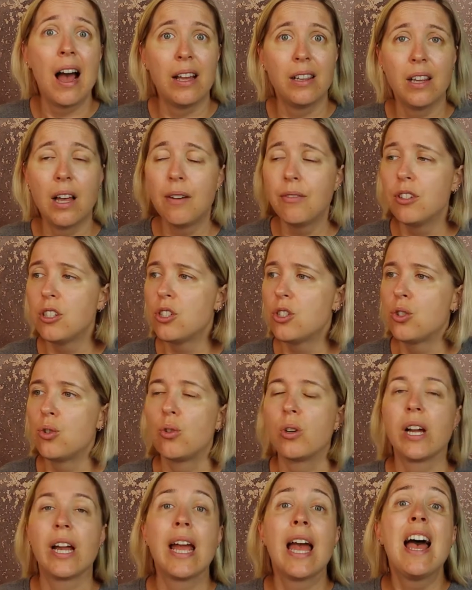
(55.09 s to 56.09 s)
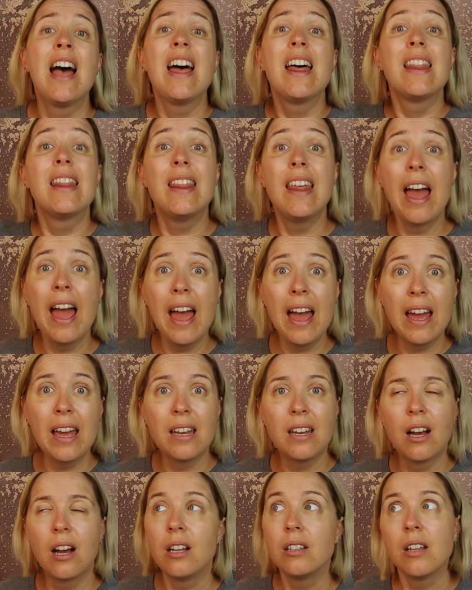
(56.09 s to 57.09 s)
I love the story.
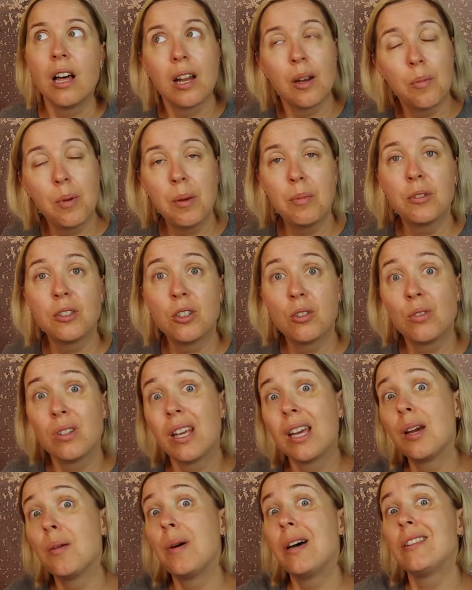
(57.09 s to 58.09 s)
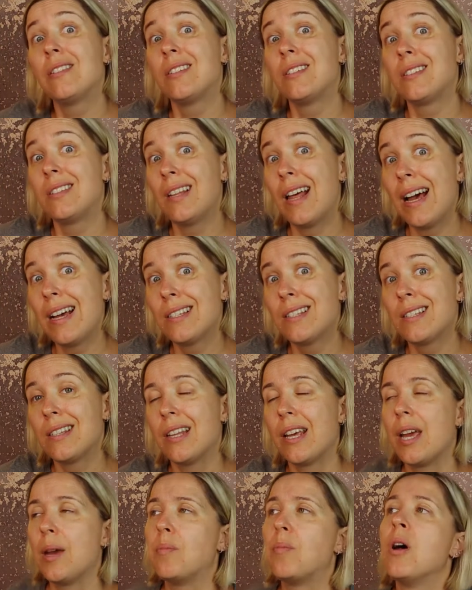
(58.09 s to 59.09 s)
Then a lot of people don't think about this last
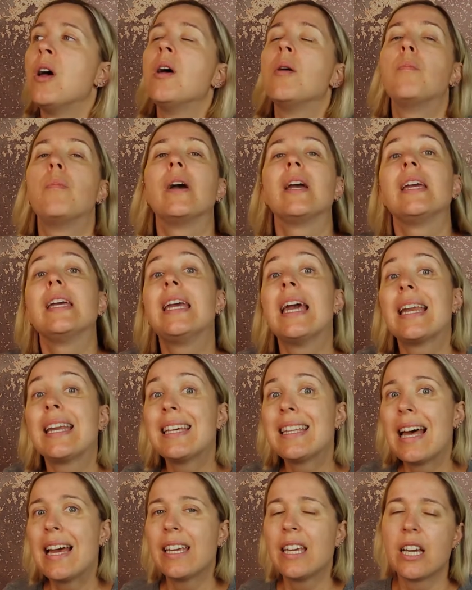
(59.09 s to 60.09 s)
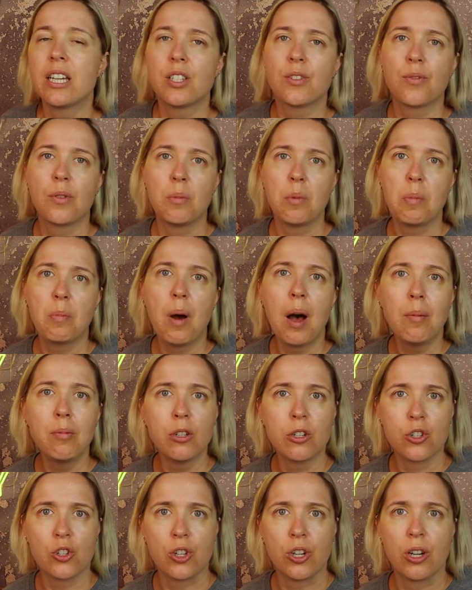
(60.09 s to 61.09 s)
leap, but getting that yes from the
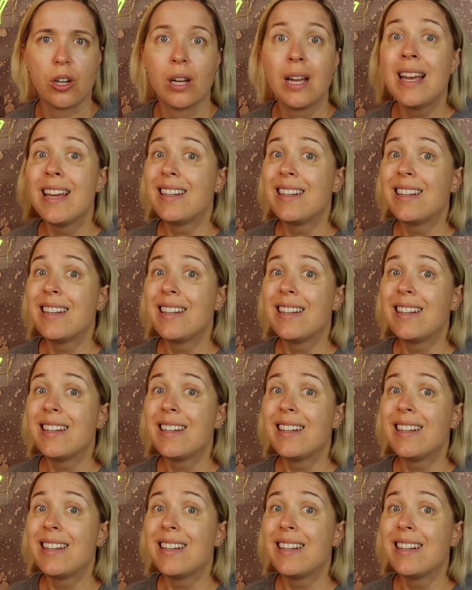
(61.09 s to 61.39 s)
publisher.